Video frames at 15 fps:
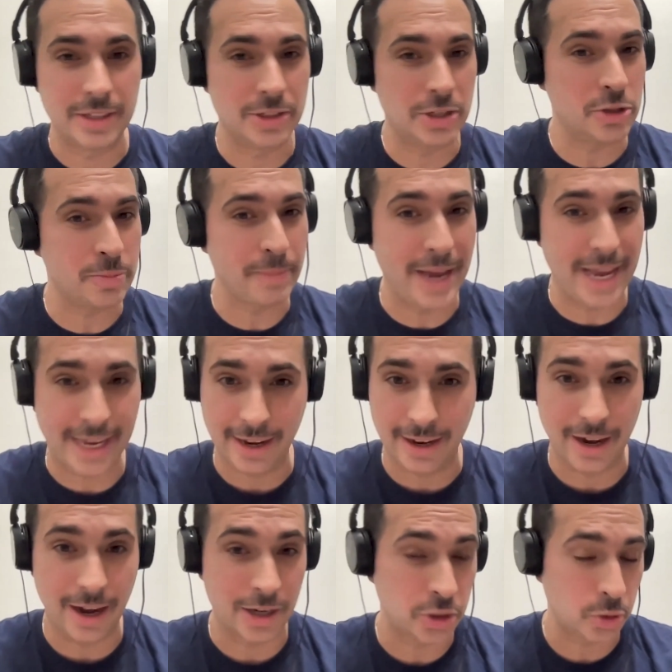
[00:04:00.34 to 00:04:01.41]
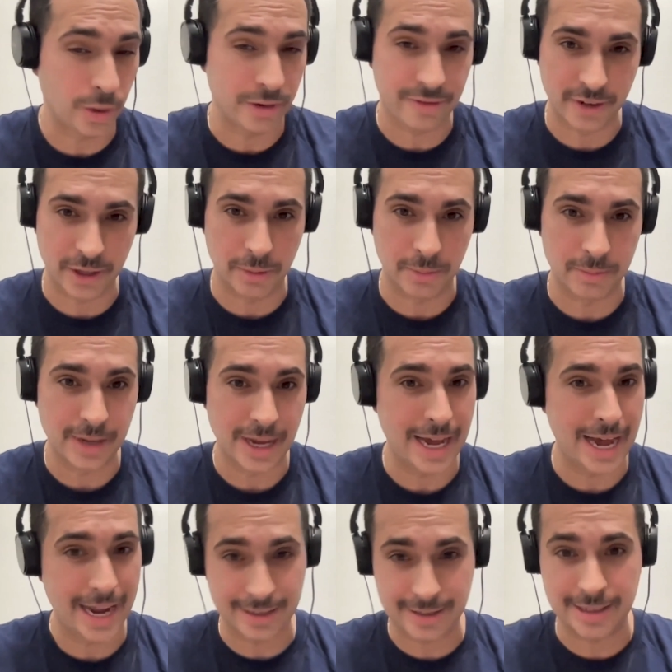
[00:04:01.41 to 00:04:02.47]
just making a short film
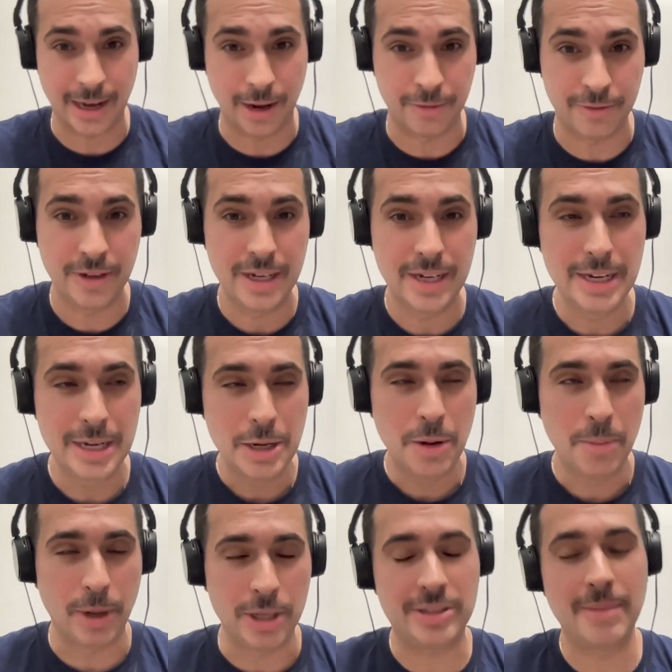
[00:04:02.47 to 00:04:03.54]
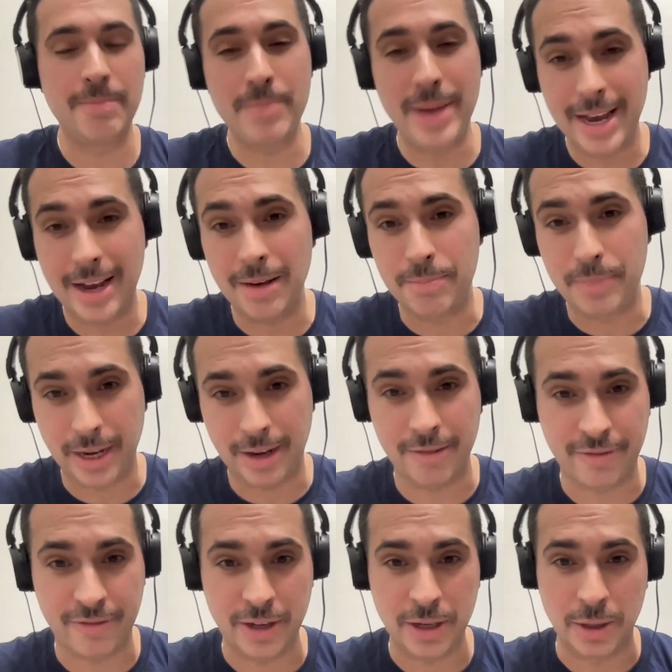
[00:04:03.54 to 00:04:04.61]
at itself. But to make a bigger
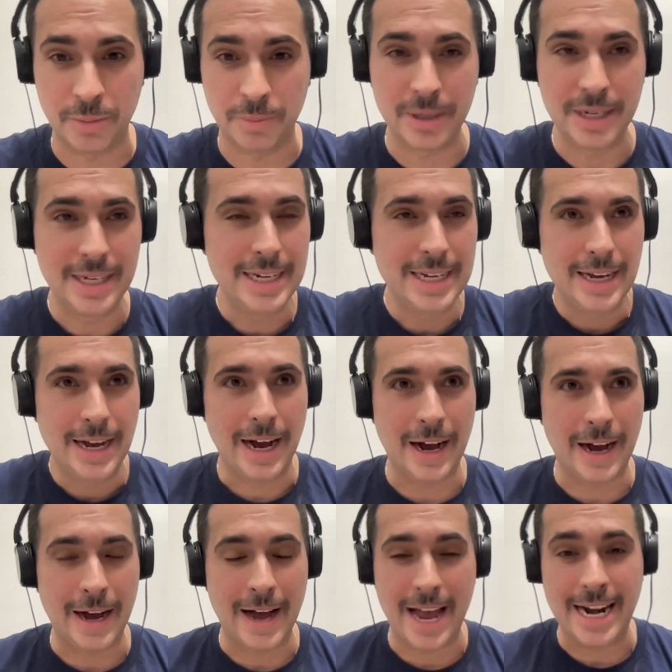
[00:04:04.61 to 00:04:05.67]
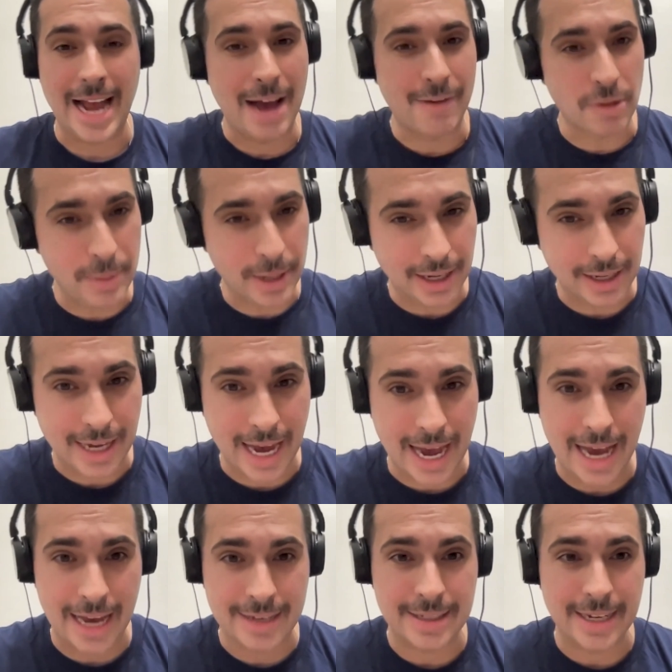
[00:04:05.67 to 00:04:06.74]
film and have a bigger
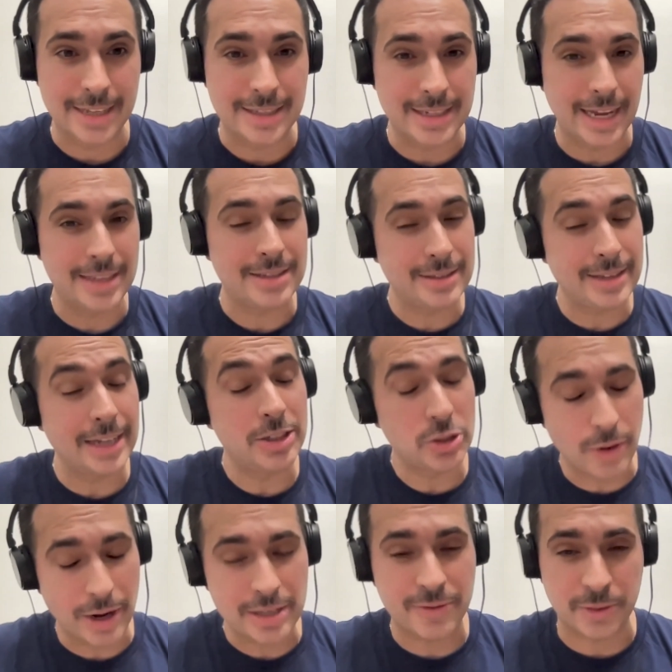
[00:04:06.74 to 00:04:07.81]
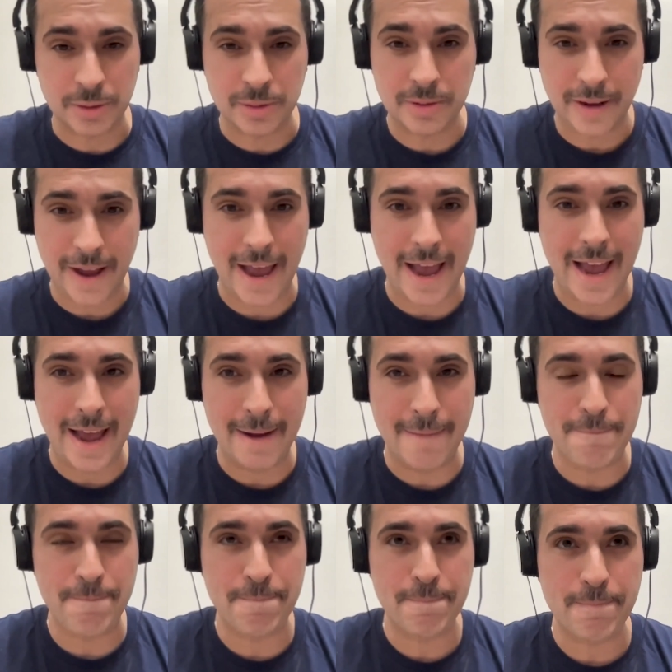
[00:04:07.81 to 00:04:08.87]
cast, it's stressful.
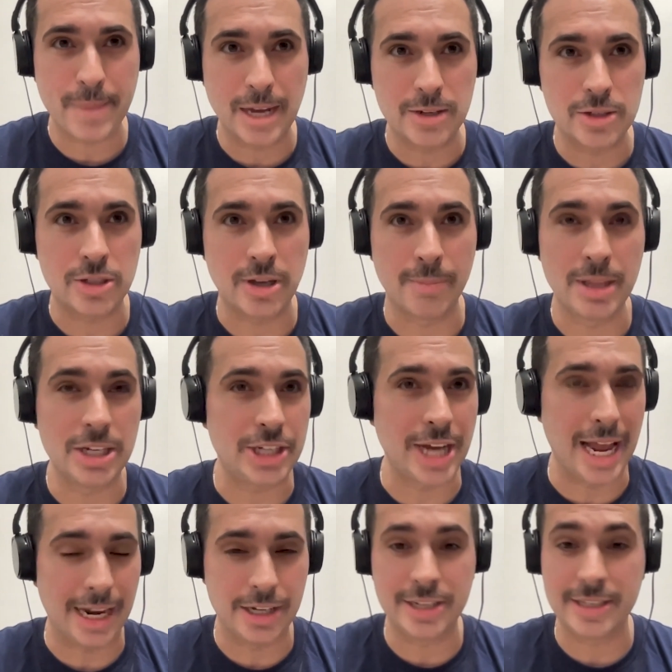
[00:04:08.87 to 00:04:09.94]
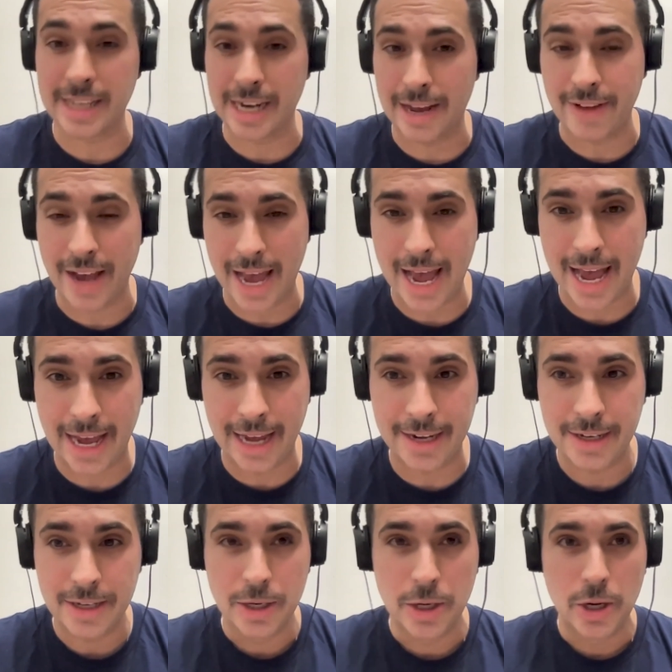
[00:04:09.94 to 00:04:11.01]
And some of the challenges that I've
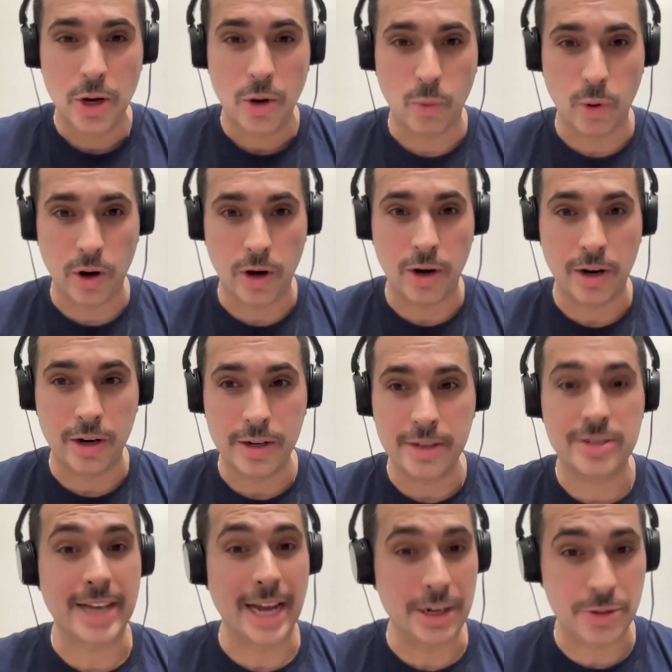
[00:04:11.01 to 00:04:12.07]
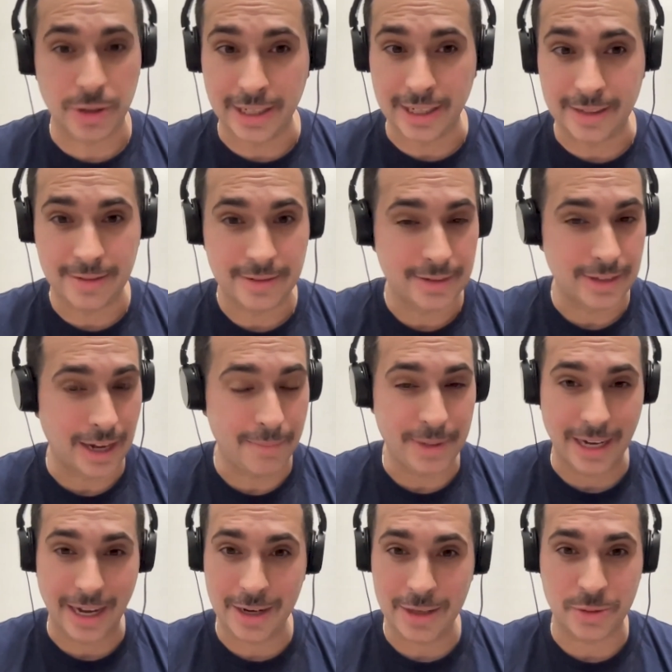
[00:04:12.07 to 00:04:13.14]
had were scheduling. I'll
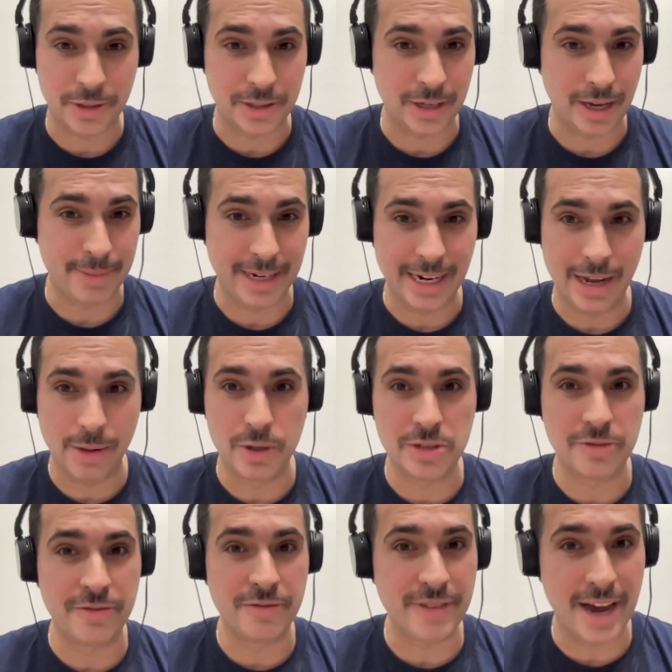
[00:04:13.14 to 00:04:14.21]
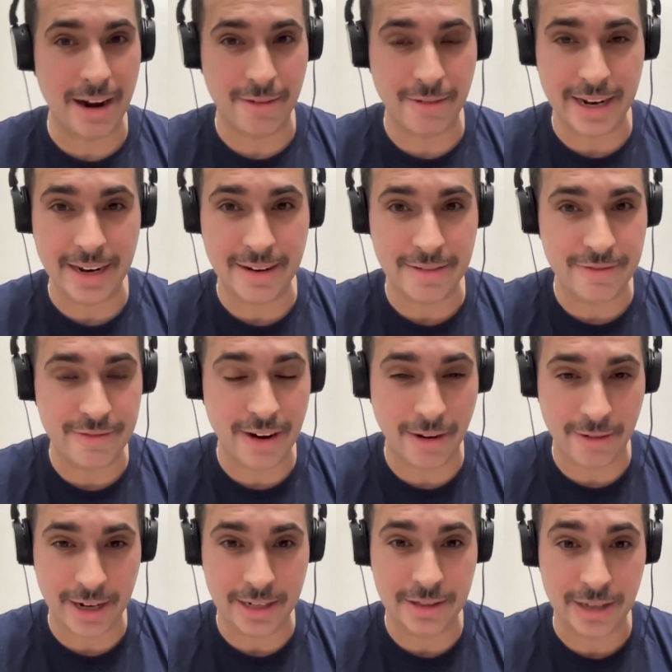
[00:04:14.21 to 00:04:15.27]
be honest with you. It was very,
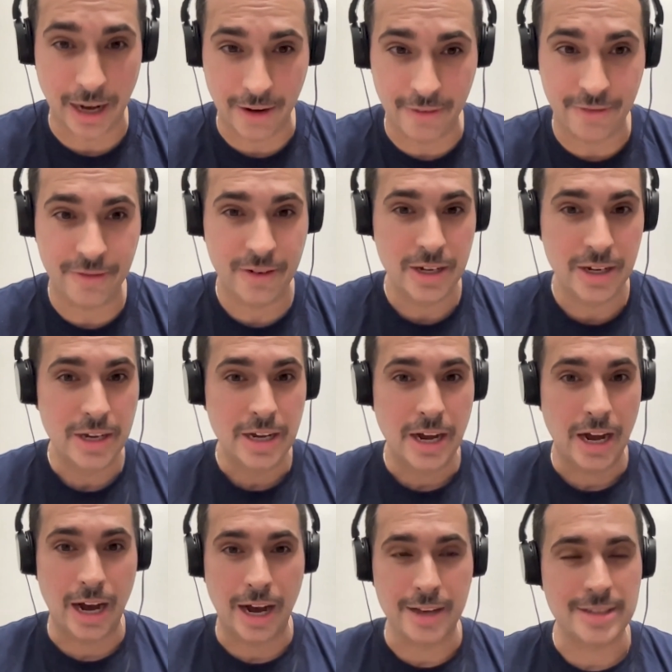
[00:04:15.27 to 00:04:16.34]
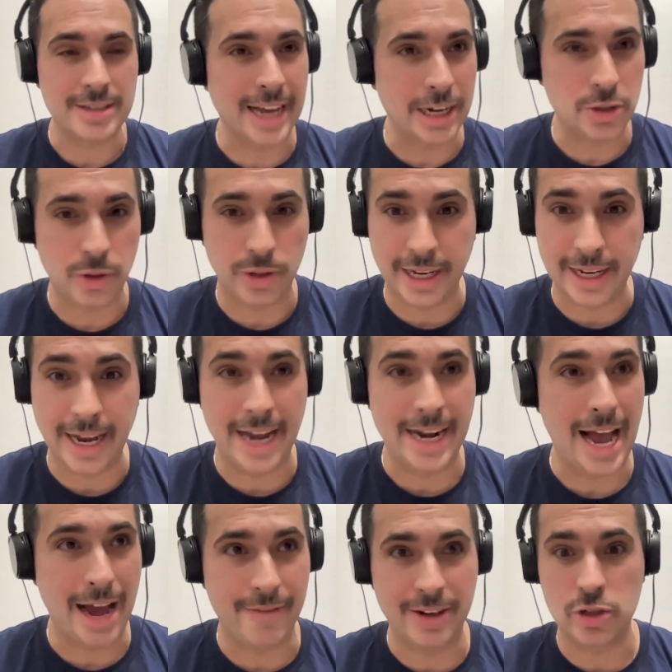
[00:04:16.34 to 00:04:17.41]
very tough. Scheduling and
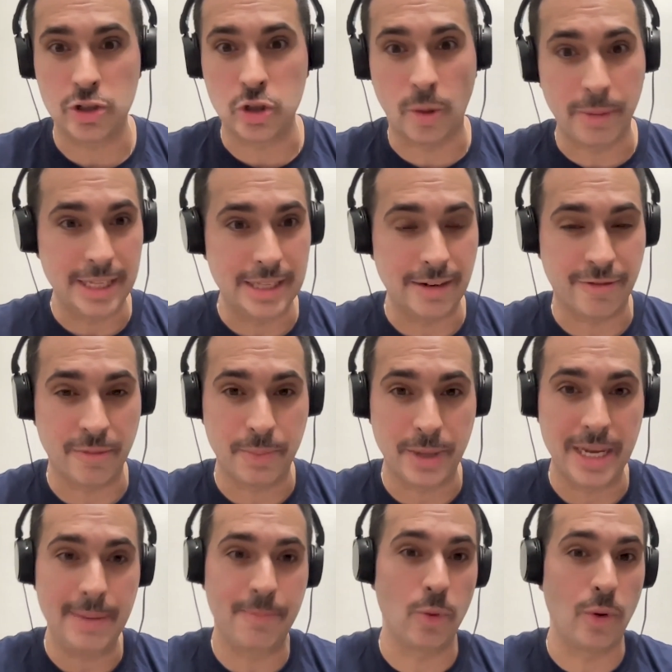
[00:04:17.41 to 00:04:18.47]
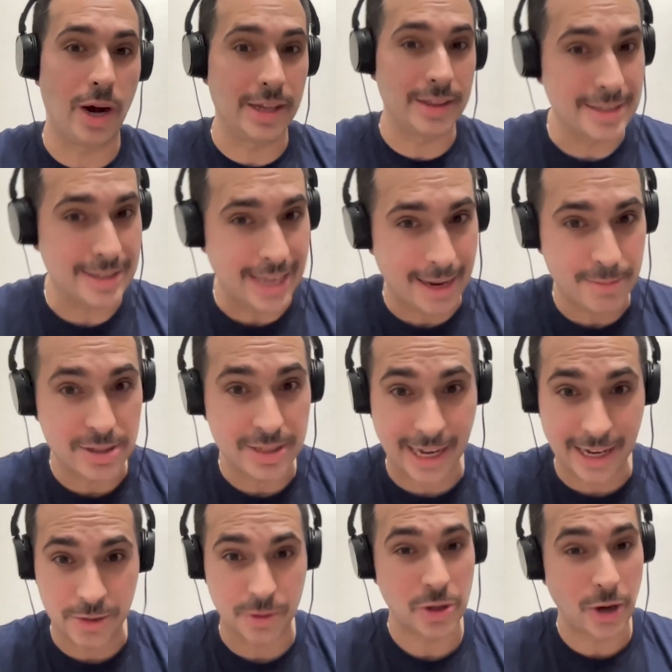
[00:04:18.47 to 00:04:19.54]
having so many different people on the same
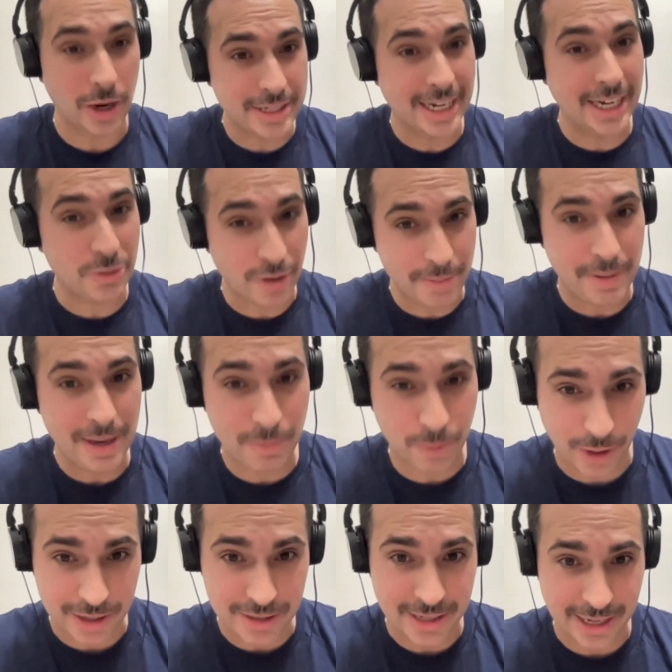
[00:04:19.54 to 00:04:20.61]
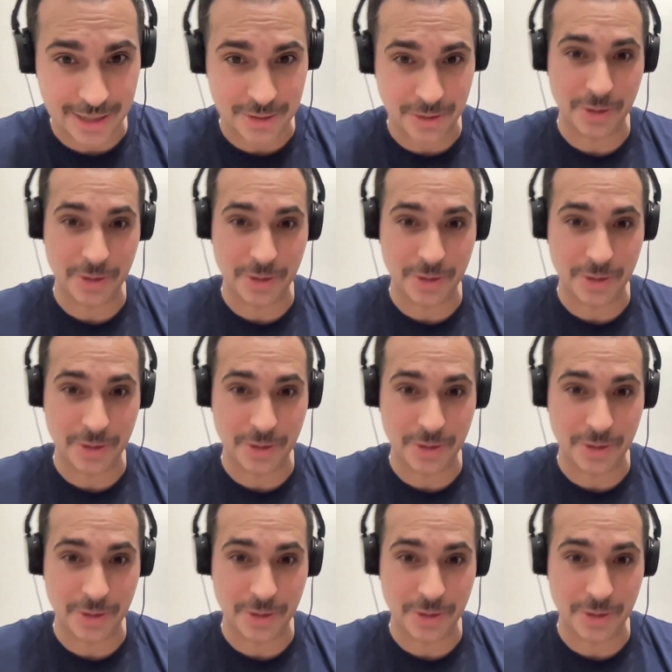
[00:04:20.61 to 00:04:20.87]
schedule. It's hard to get 3 people on a schedule. Can